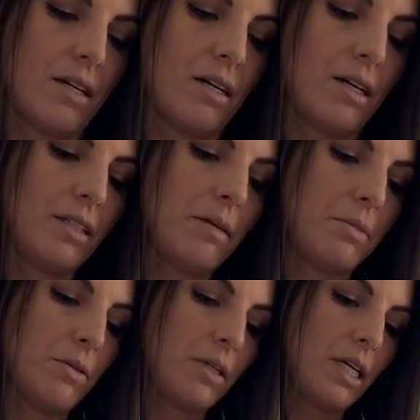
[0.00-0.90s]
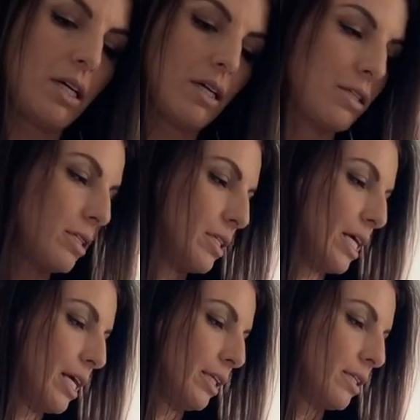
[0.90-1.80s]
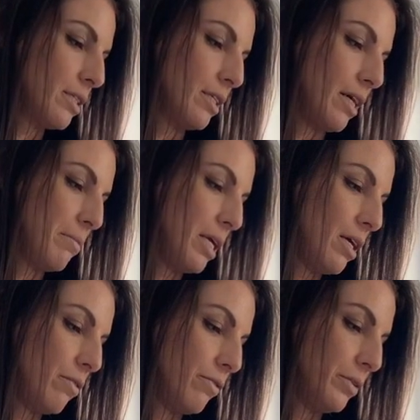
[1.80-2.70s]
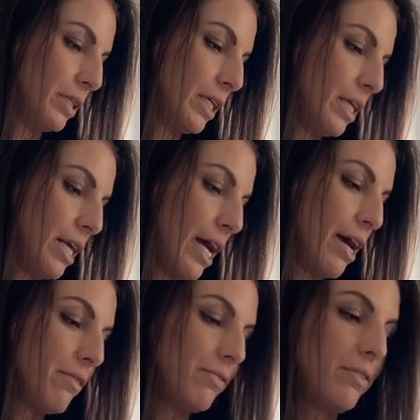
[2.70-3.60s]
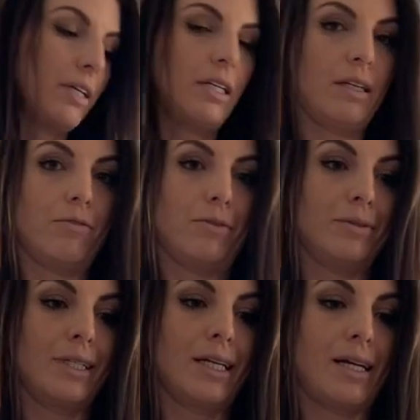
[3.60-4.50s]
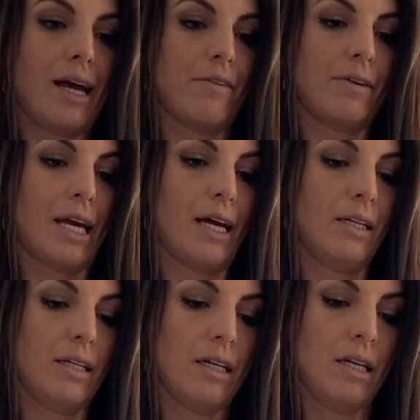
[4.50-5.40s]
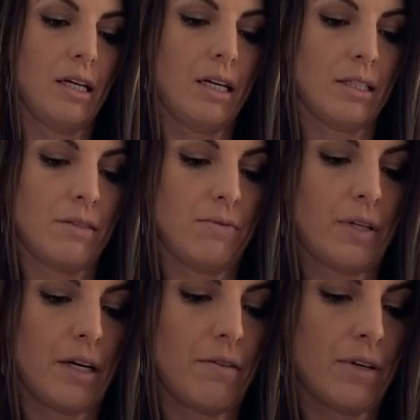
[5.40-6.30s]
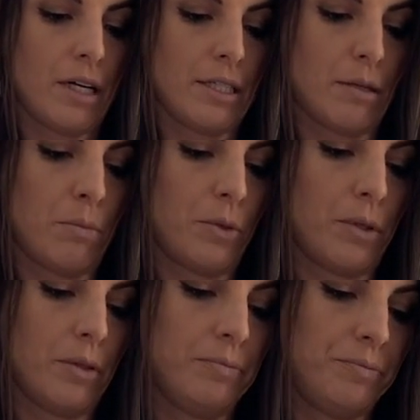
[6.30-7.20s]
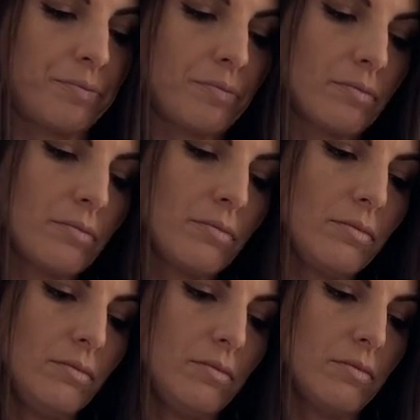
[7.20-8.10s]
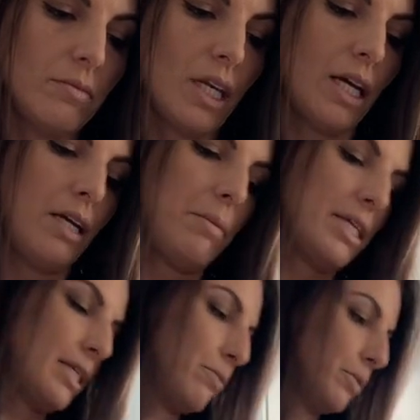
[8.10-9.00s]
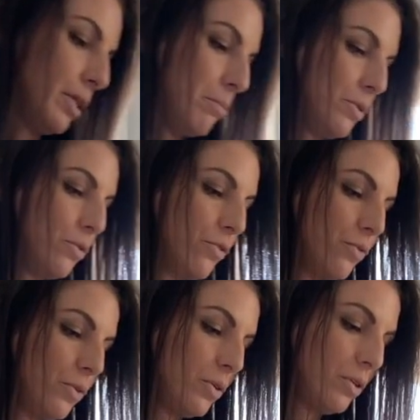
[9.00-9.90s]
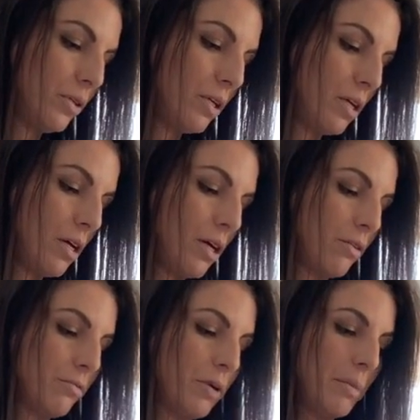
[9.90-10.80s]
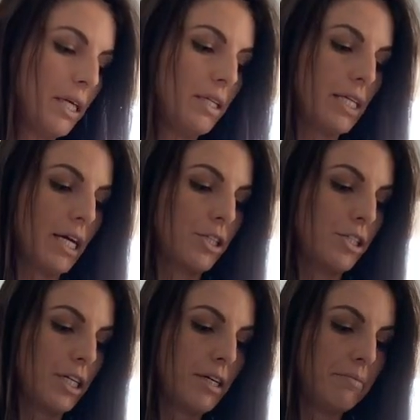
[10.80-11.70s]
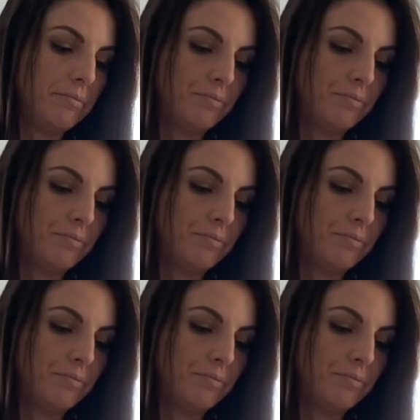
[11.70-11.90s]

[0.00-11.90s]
all I'm doing here is just taking the salami and folding it in half, and then folding it in half again. It's very, very simple. And it makes that really beautiful ribbon texture.